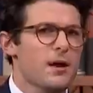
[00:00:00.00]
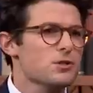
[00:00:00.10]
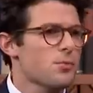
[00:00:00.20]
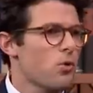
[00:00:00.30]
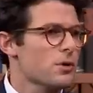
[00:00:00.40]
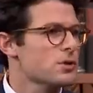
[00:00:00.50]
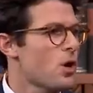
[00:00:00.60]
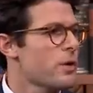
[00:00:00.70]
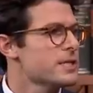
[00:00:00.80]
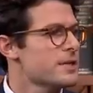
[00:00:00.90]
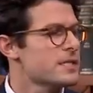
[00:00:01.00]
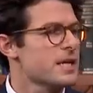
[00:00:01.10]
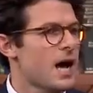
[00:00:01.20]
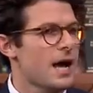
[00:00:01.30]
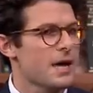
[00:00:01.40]
air support is always in the
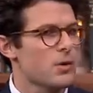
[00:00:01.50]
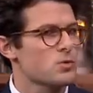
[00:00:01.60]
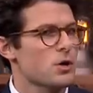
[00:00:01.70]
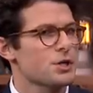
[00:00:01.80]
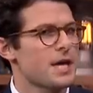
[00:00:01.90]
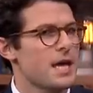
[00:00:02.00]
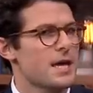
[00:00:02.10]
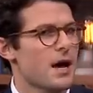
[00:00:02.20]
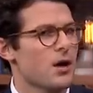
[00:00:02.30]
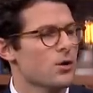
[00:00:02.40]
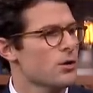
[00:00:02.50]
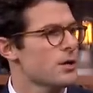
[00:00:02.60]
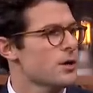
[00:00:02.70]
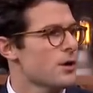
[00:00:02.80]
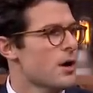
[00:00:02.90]
sky, and I was watching KCAL
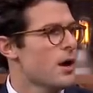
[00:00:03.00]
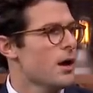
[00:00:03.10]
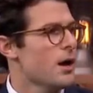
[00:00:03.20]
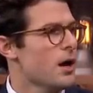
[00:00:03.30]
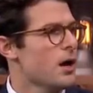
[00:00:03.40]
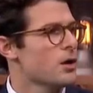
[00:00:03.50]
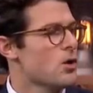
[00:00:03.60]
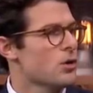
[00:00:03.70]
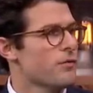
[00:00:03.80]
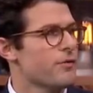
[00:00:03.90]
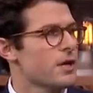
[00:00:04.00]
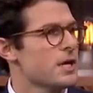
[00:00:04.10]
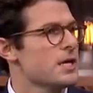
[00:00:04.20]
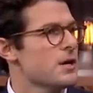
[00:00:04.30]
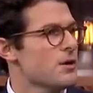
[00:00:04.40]
earlier, a local
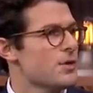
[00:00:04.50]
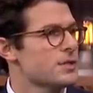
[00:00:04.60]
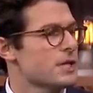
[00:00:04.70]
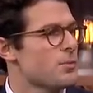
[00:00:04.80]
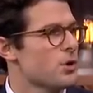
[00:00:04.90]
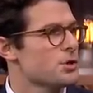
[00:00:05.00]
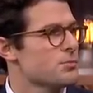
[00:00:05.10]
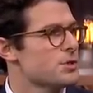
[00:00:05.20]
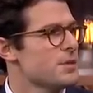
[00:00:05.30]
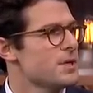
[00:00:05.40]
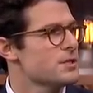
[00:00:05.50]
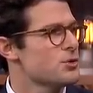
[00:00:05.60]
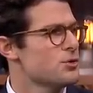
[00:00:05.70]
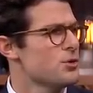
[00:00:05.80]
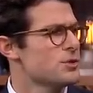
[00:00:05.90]
affiliate here that has a partnership with CBS
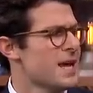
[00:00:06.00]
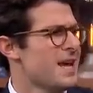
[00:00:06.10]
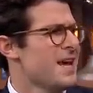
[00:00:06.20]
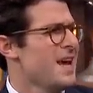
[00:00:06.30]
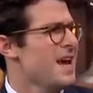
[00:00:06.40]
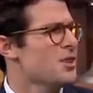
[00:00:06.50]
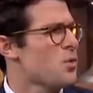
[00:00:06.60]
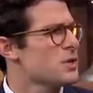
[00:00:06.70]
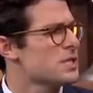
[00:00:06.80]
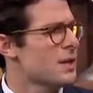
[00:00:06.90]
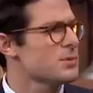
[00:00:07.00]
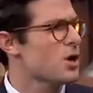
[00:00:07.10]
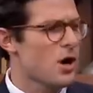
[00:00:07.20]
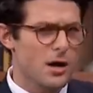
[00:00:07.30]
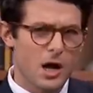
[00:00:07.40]
2 News, and there was some
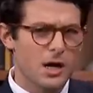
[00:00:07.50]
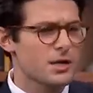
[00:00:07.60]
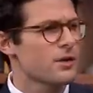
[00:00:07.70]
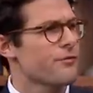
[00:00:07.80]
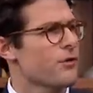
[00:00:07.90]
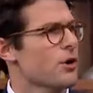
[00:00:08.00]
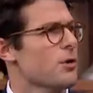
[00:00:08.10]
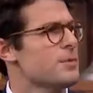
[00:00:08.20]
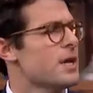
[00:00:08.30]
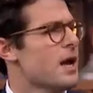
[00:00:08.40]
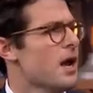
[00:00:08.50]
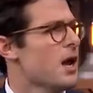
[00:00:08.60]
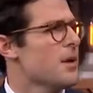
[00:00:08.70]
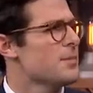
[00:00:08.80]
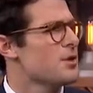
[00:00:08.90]
talk, unconfirmed,
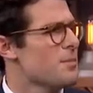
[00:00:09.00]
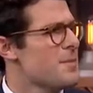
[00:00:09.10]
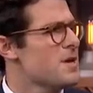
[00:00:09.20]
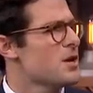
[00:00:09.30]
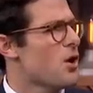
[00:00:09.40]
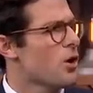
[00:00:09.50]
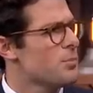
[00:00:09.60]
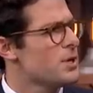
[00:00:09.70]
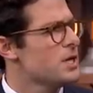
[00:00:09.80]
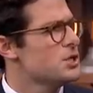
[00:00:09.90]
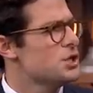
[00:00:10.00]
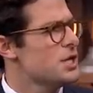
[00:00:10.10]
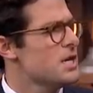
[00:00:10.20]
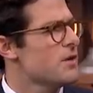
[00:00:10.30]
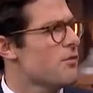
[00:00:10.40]
that there may be an
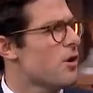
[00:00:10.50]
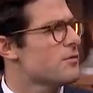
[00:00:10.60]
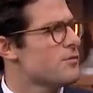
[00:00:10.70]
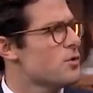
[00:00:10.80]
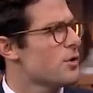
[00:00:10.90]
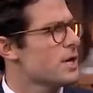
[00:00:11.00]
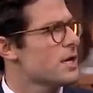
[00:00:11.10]
RPG involved. Have you heard